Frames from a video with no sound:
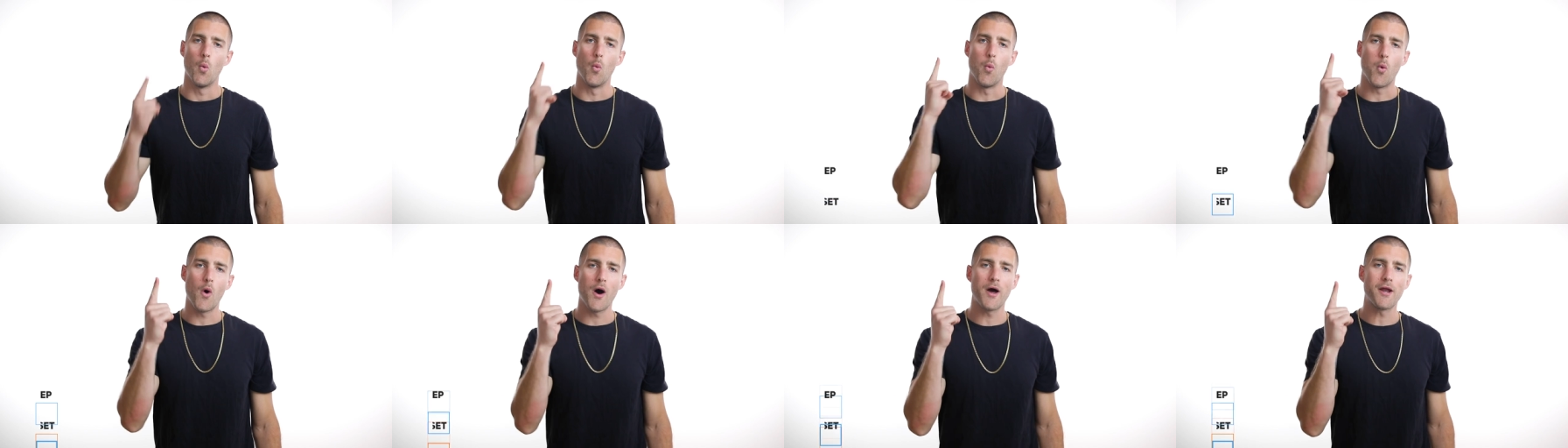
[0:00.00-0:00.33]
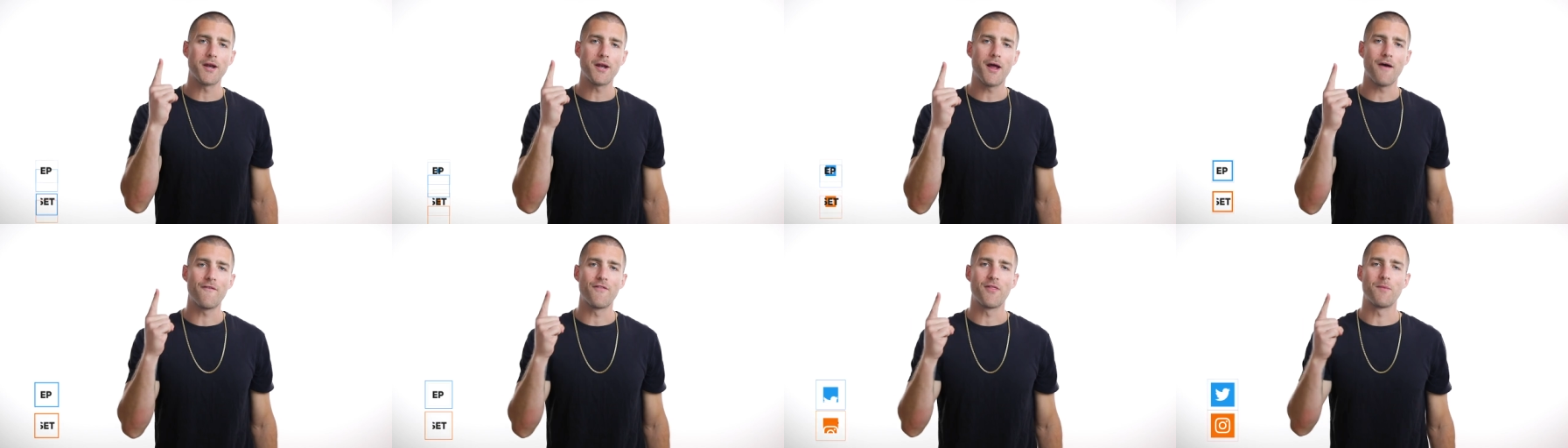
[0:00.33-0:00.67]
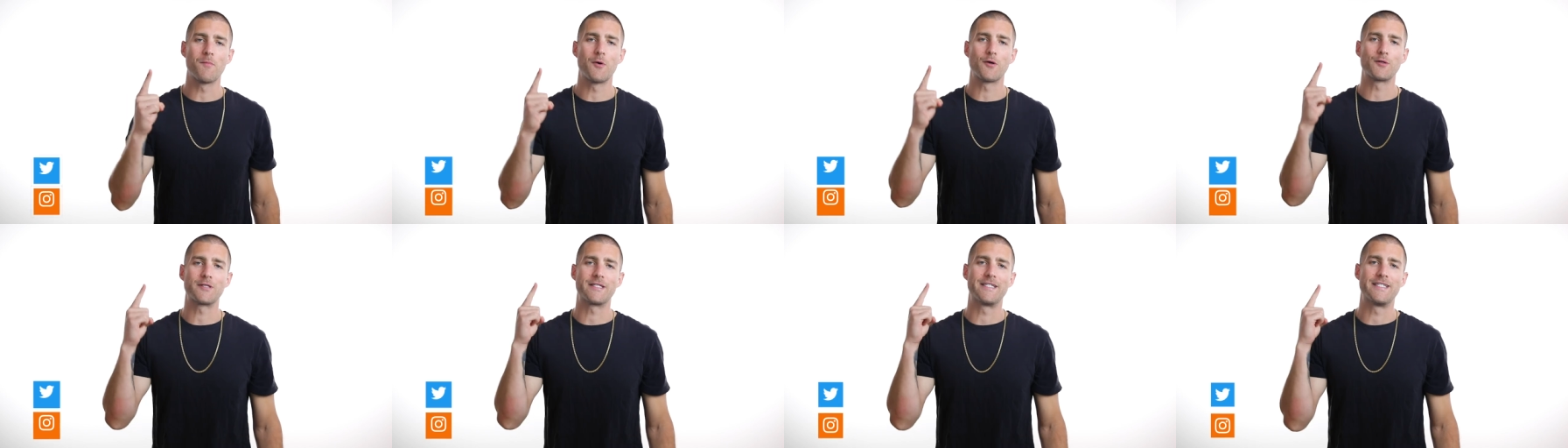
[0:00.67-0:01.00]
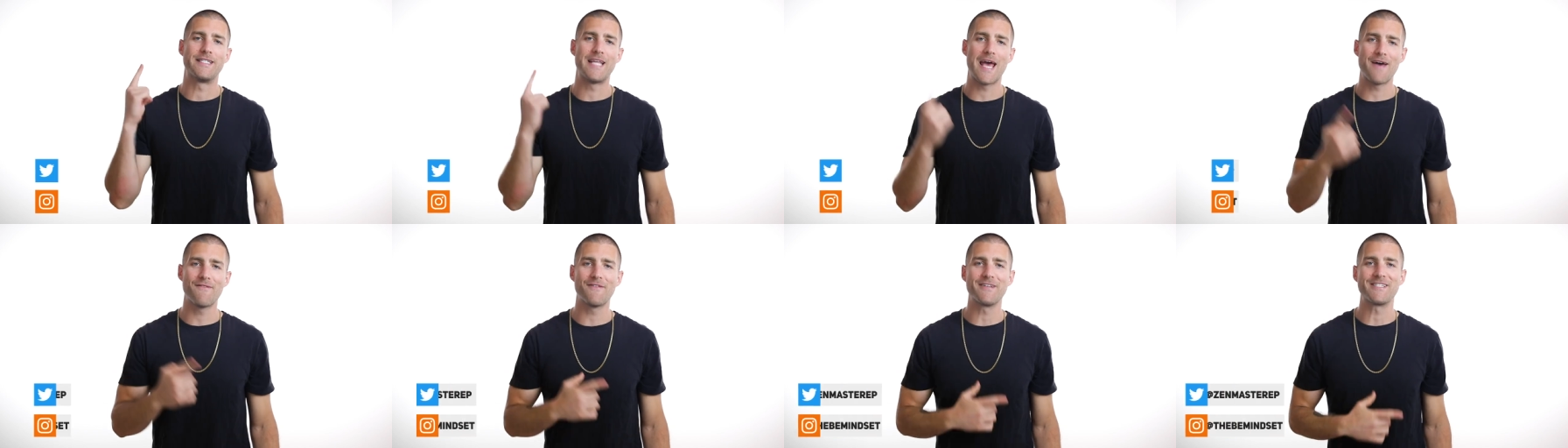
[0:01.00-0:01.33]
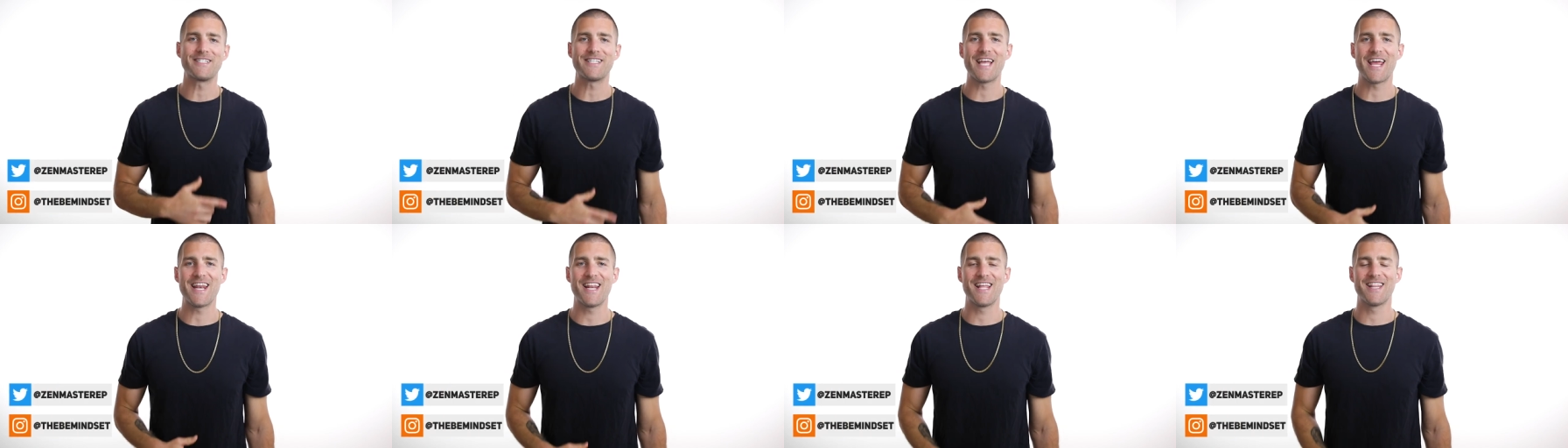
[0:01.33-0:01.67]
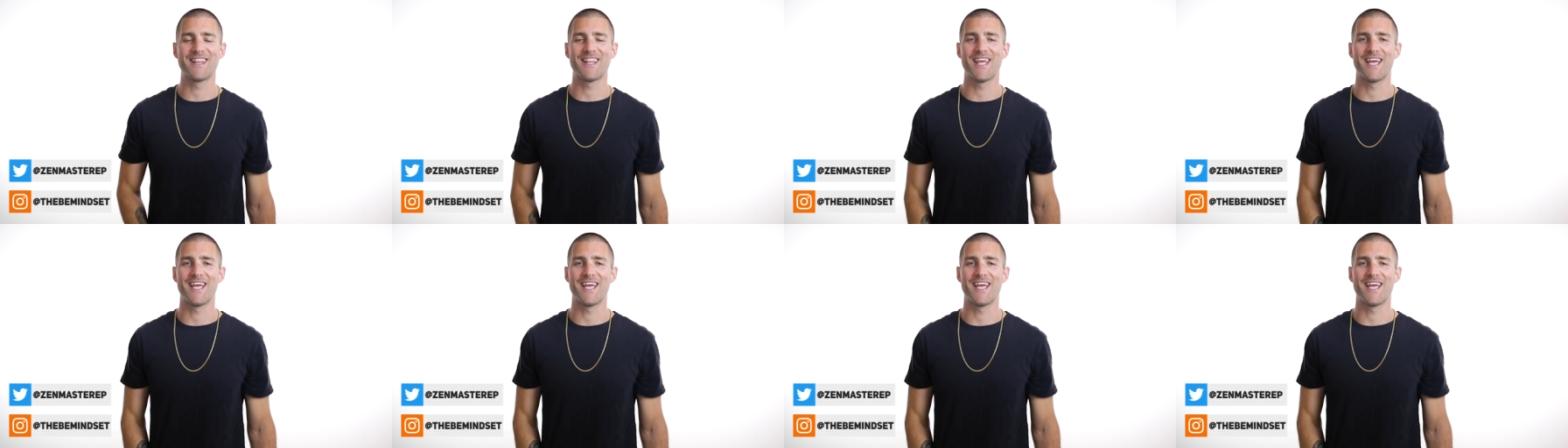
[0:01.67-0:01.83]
One of the most devastating